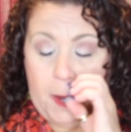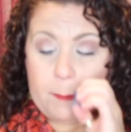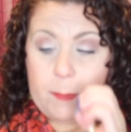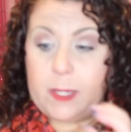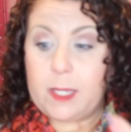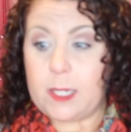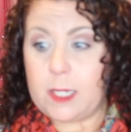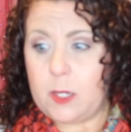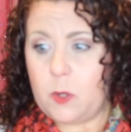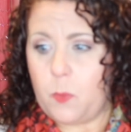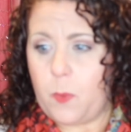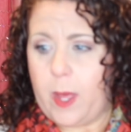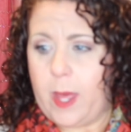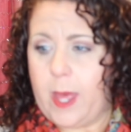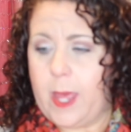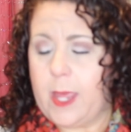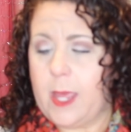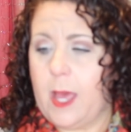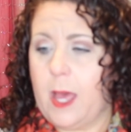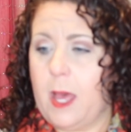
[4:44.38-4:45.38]
But
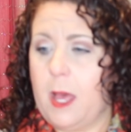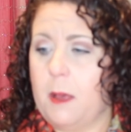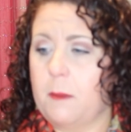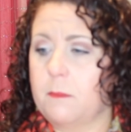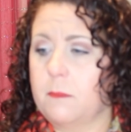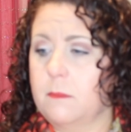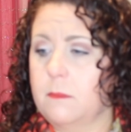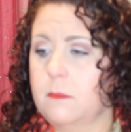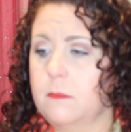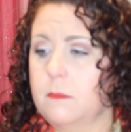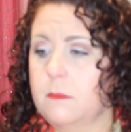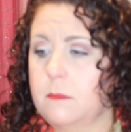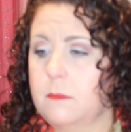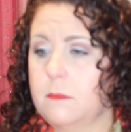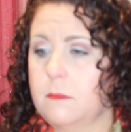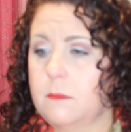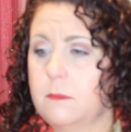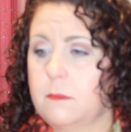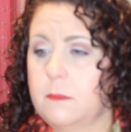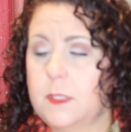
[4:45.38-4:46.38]
anyway, um,
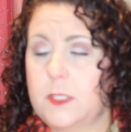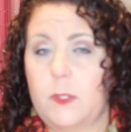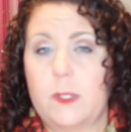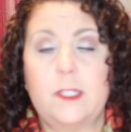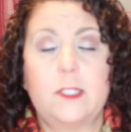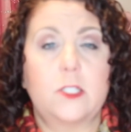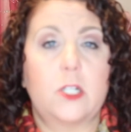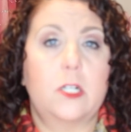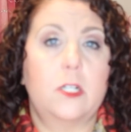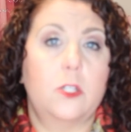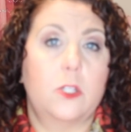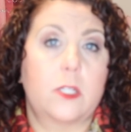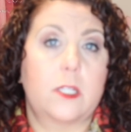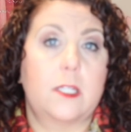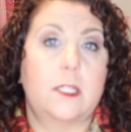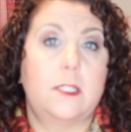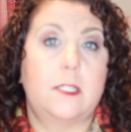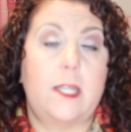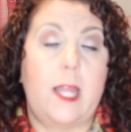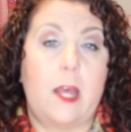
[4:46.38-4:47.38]
so I started
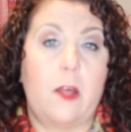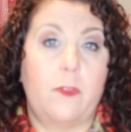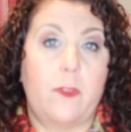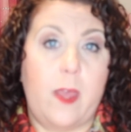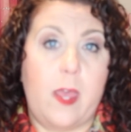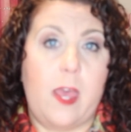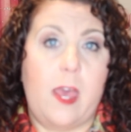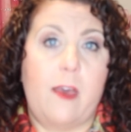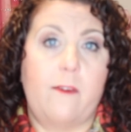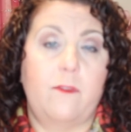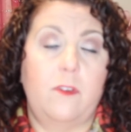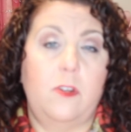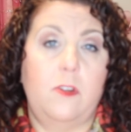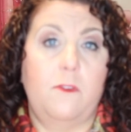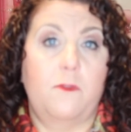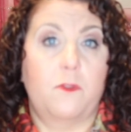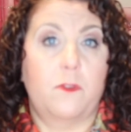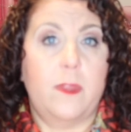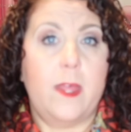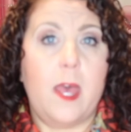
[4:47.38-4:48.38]
looking down that
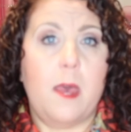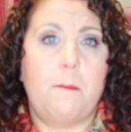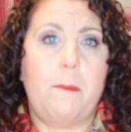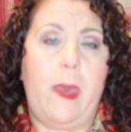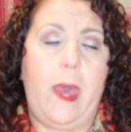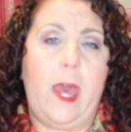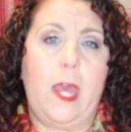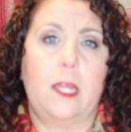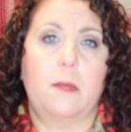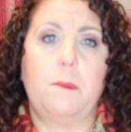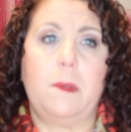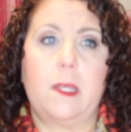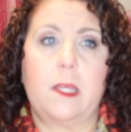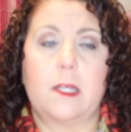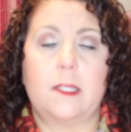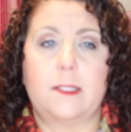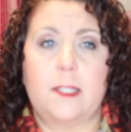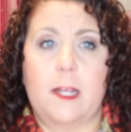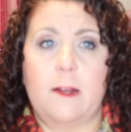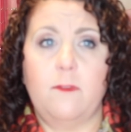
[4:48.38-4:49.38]
avenue for that bag
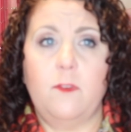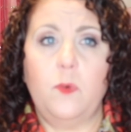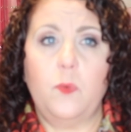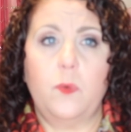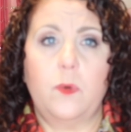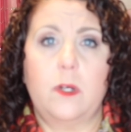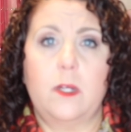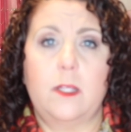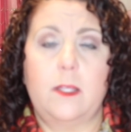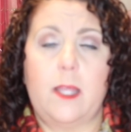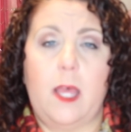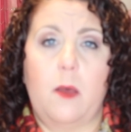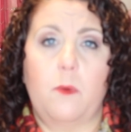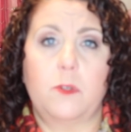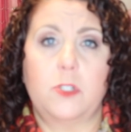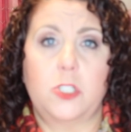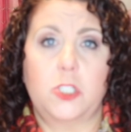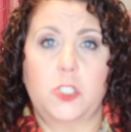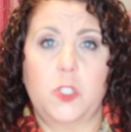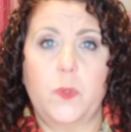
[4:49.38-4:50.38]
because everyone that
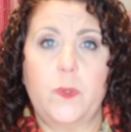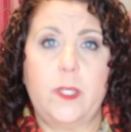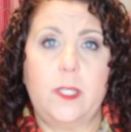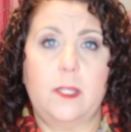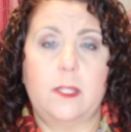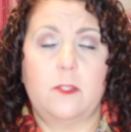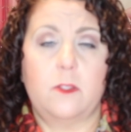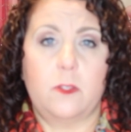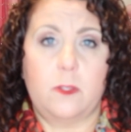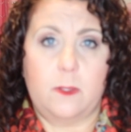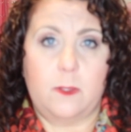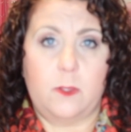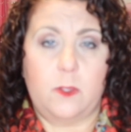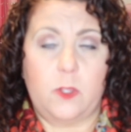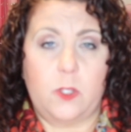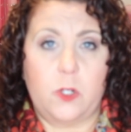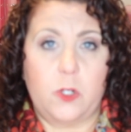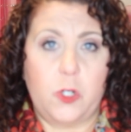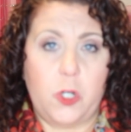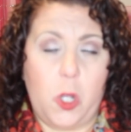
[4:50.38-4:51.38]
was showing
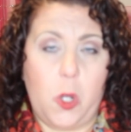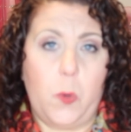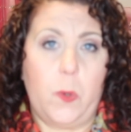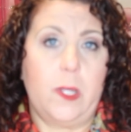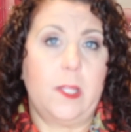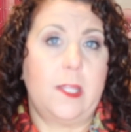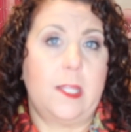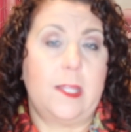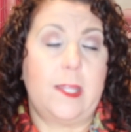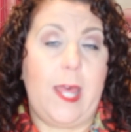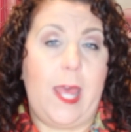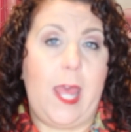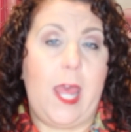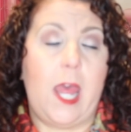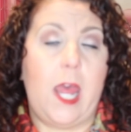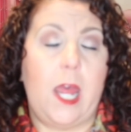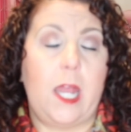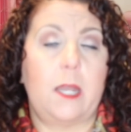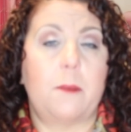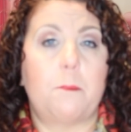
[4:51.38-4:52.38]
their Noah that they
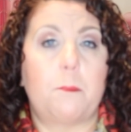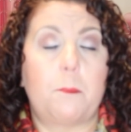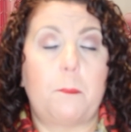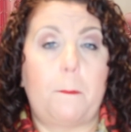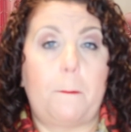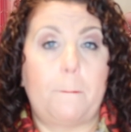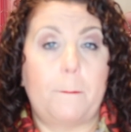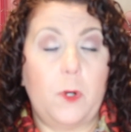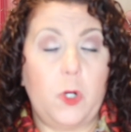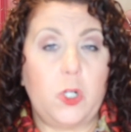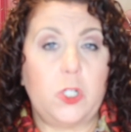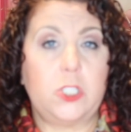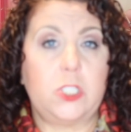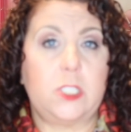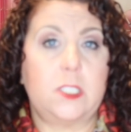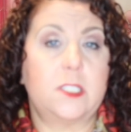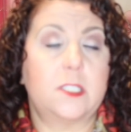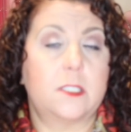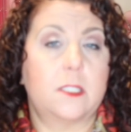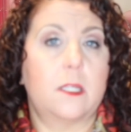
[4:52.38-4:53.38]
had
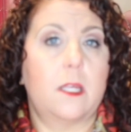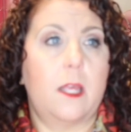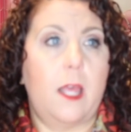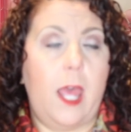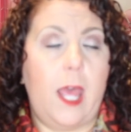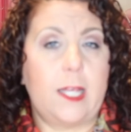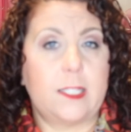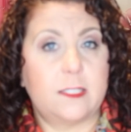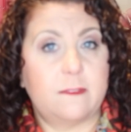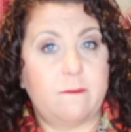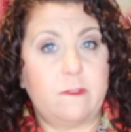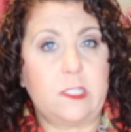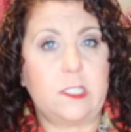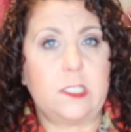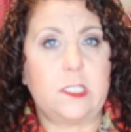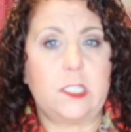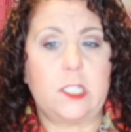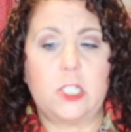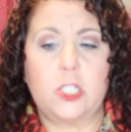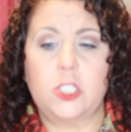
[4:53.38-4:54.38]
purchased as
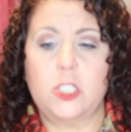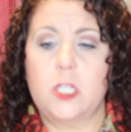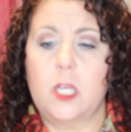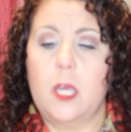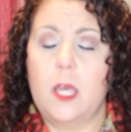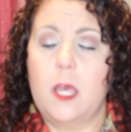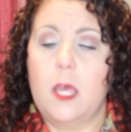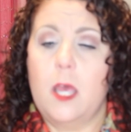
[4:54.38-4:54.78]
vintage